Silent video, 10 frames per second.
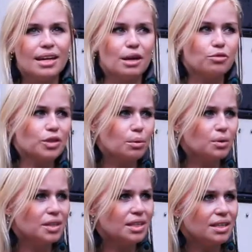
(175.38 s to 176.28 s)
after a couple
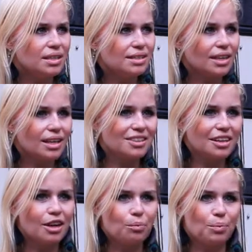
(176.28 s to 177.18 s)
of years, I kind
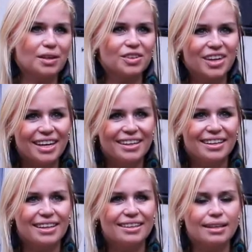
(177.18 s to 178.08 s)
of got better at
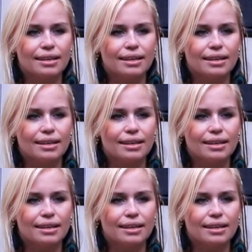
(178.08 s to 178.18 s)
it,